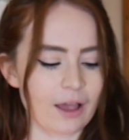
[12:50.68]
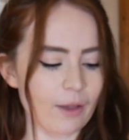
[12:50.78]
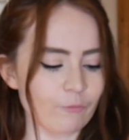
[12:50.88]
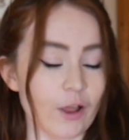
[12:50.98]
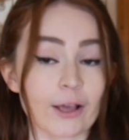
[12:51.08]

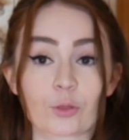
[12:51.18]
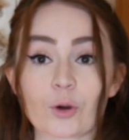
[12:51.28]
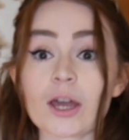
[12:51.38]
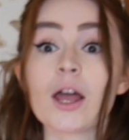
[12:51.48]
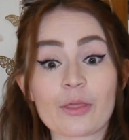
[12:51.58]
I'm flying
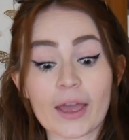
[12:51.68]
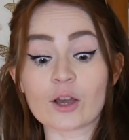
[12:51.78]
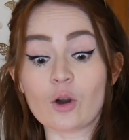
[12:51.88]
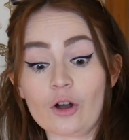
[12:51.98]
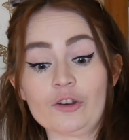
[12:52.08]
through it.
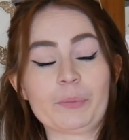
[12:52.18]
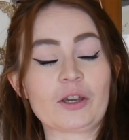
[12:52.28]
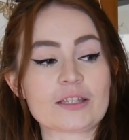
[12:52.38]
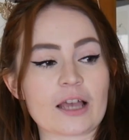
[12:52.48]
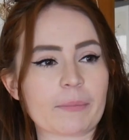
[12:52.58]
Thank God,
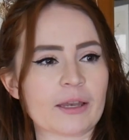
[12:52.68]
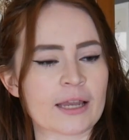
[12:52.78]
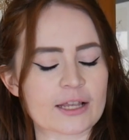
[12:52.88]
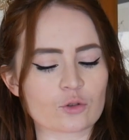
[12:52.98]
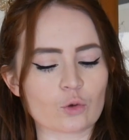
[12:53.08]
because I mean
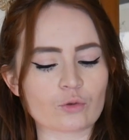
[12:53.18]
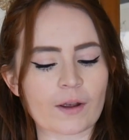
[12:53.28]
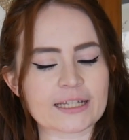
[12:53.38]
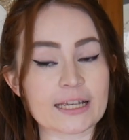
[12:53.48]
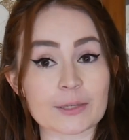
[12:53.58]
it's
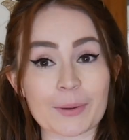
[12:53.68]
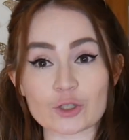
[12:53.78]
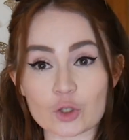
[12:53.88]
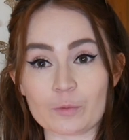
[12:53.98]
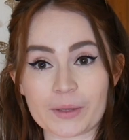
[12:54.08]
about
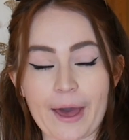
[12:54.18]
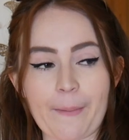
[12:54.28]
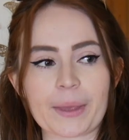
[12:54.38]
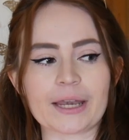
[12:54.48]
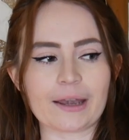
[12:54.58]
2
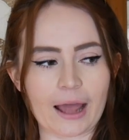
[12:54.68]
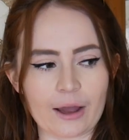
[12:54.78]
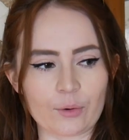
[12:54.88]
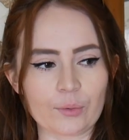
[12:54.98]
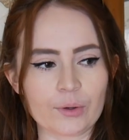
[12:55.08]
p.m.
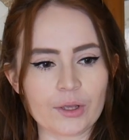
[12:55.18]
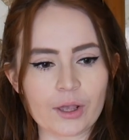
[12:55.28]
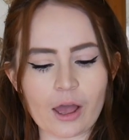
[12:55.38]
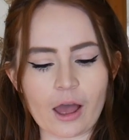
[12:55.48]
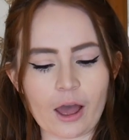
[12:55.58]
now,
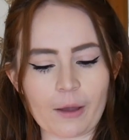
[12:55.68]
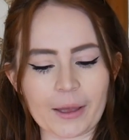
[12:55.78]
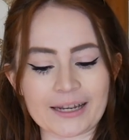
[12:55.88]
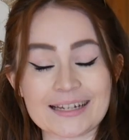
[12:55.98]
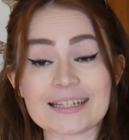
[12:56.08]

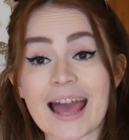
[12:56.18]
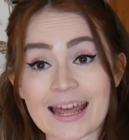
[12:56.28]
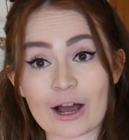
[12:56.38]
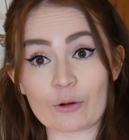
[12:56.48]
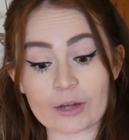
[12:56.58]
and I need to
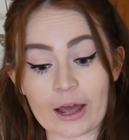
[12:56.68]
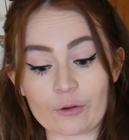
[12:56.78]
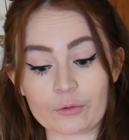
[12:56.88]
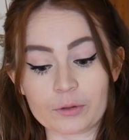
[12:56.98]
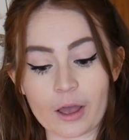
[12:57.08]
head out
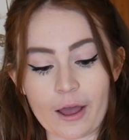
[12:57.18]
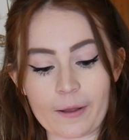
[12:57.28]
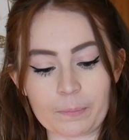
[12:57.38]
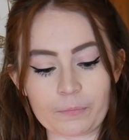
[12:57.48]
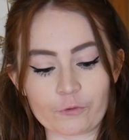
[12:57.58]
now
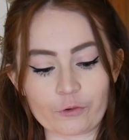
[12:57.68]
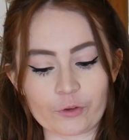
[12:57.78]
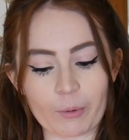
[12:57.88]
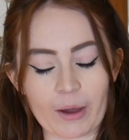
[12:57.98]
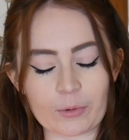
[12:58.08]
for a
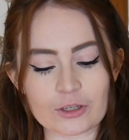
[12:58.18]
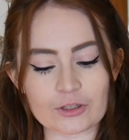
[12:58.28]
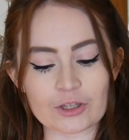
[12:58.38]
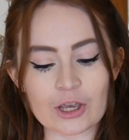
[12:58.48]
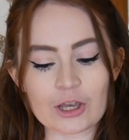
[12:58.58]
few
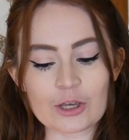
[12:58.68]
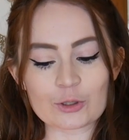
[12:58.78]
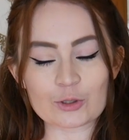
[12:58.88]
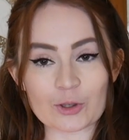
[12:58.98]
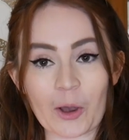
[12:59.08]
hours.
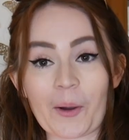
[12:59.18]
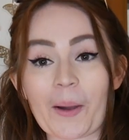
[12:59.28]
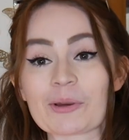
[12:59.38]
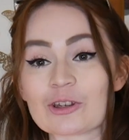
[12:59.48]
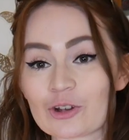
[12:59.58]
So
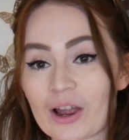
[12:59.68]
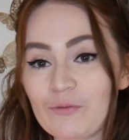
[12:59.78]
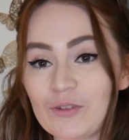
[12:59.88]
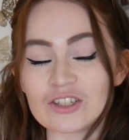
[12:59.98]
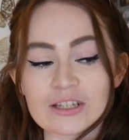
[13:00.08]
I'm going to try and
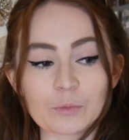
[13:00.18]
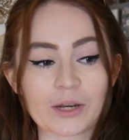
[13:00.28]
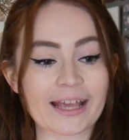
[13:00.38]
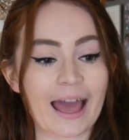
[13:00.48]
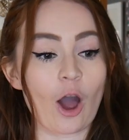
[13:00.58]
this when
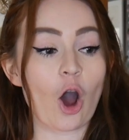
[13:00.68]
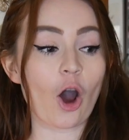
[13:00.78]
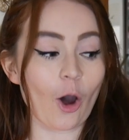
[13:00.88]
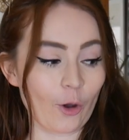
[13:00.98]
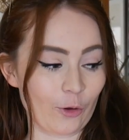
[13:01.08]
I get
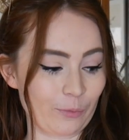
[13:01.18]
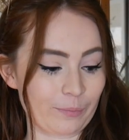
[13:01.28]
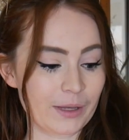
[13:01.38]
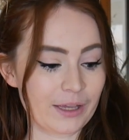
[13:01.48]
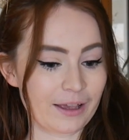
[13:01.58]

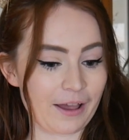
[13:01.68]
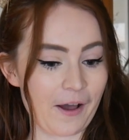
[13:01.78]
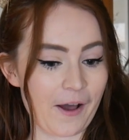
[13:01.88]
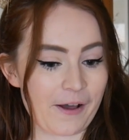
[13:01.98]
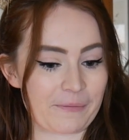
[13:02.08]
home
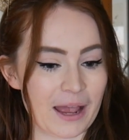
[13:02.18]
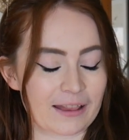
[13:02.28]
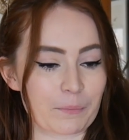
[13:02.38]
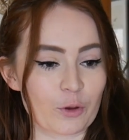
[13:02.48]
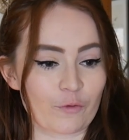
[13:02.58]
and
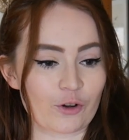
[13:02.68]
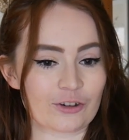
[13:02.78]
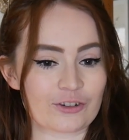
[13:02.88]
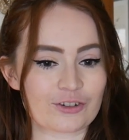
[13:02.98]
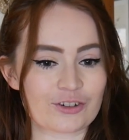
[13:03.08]
then move
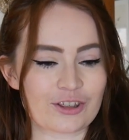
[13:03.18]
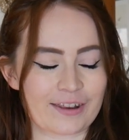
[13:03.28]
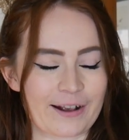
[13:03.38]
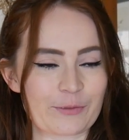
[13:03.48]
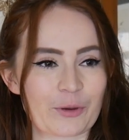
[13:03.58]
on to the
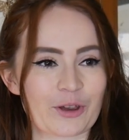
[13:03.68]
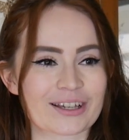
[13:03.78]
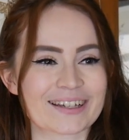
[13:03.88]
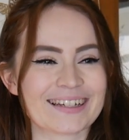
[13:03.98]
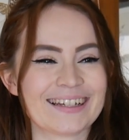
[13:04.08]
next book